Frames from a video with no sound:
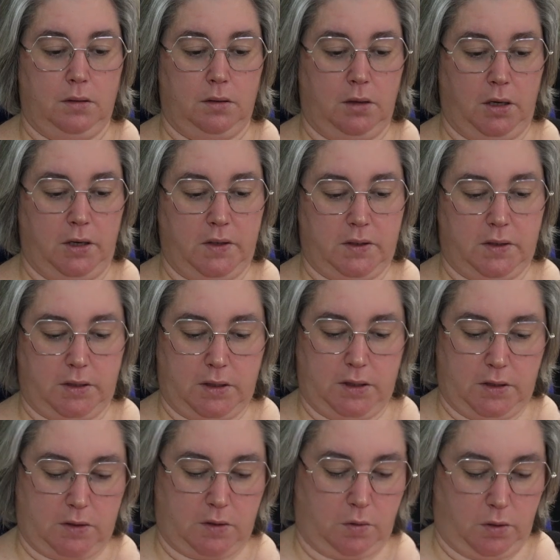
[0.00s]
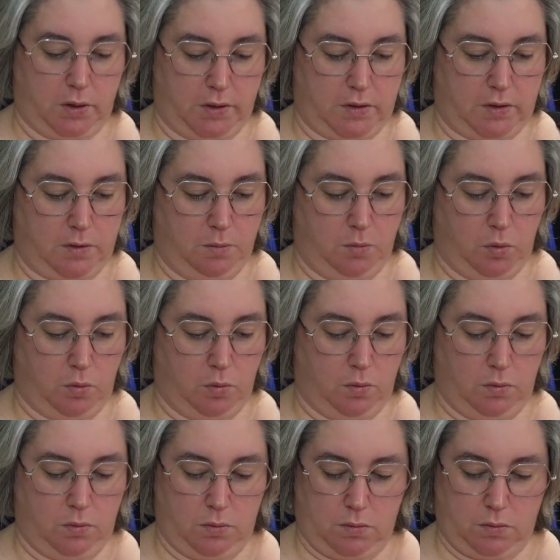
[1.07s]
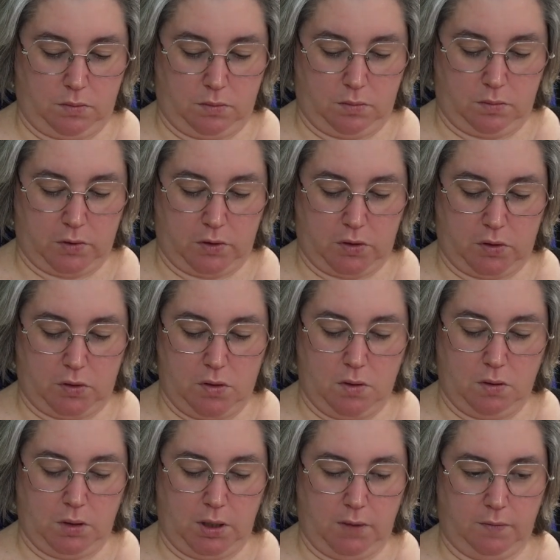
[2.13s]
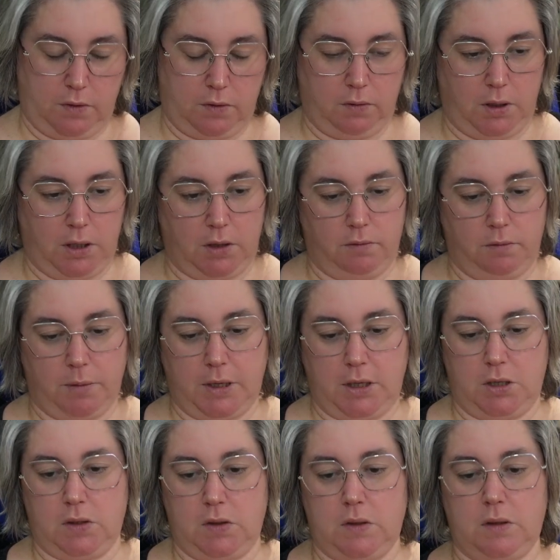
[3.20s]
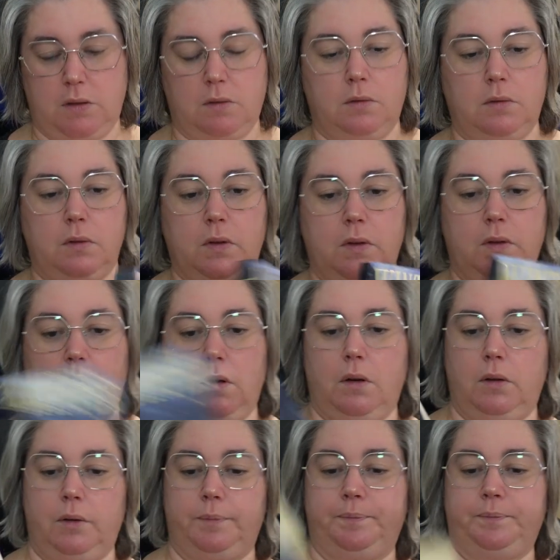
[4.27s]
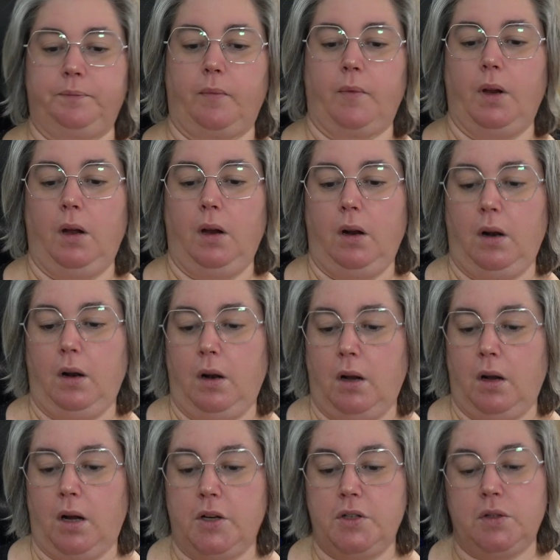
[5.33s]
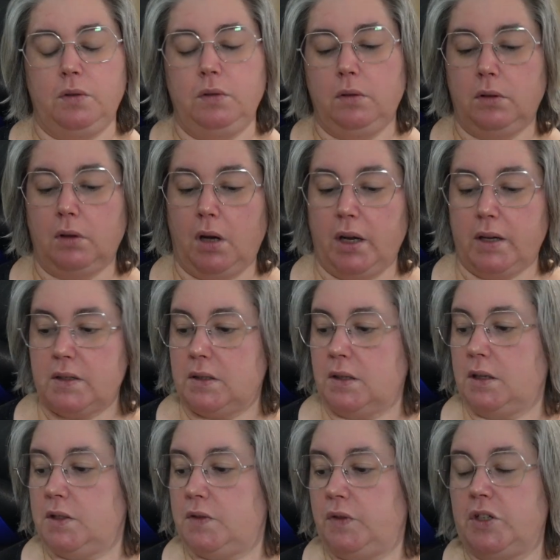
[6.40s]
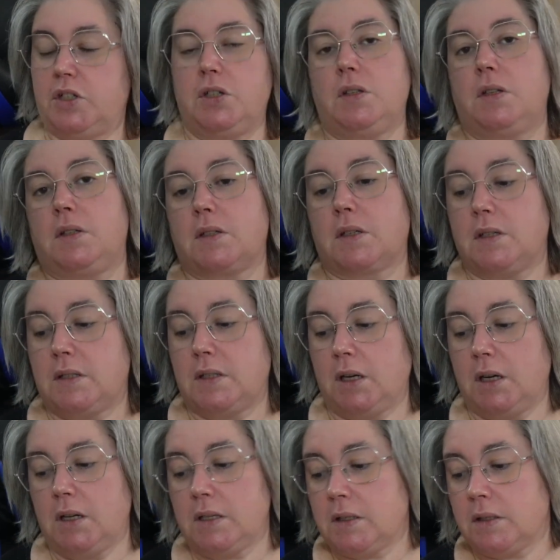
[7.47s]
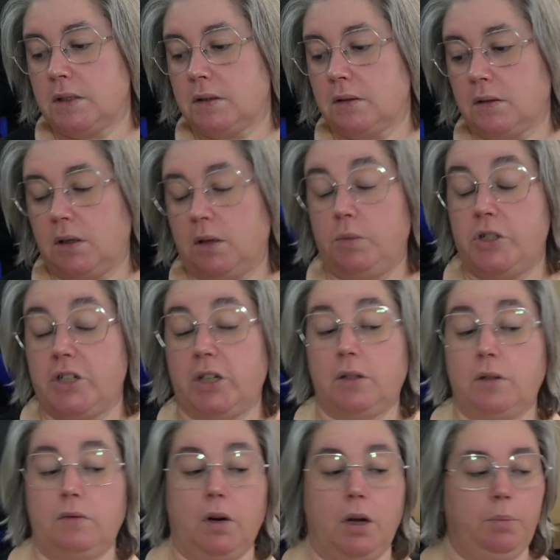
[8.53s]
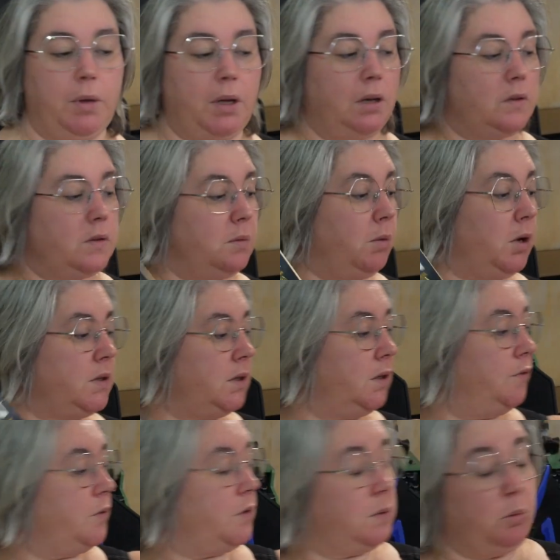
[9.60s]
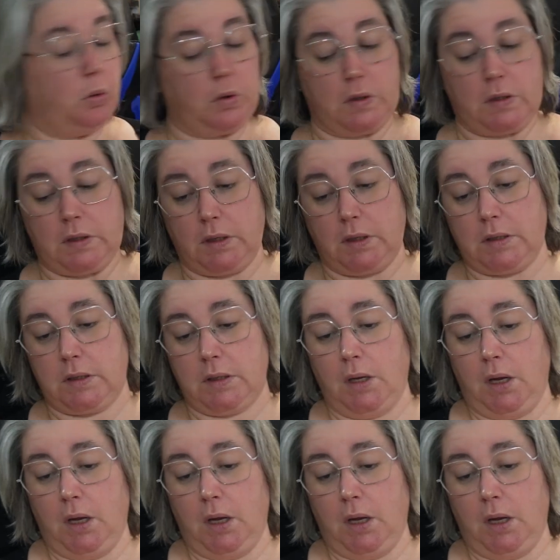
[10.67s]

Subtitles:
I just like that it's quite small. It's not even 300 pages. So, I do like science fiction that's concise. I wish I could write better so my stuff was more concise.